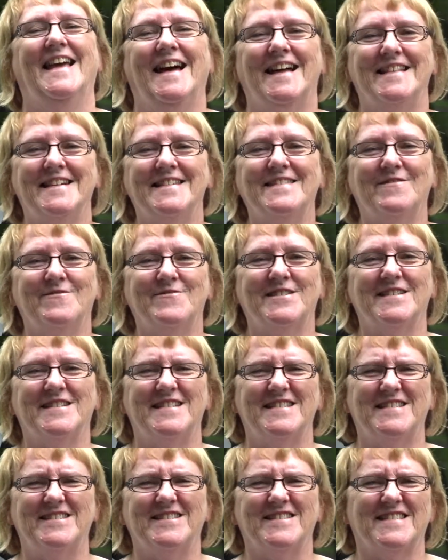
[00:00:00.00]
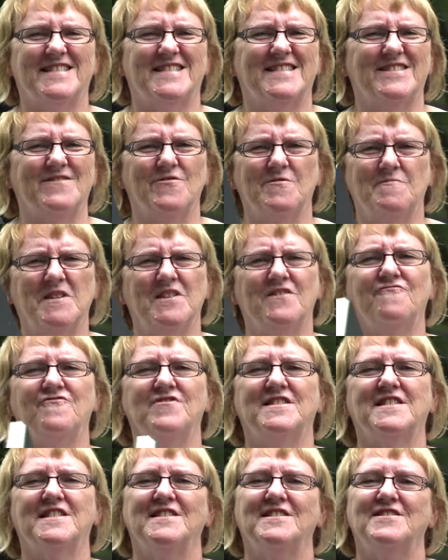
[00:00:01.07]
And I thought I'd just do a bit of
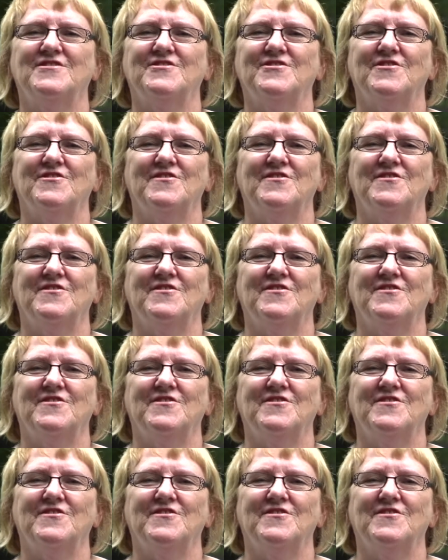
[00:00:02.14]
research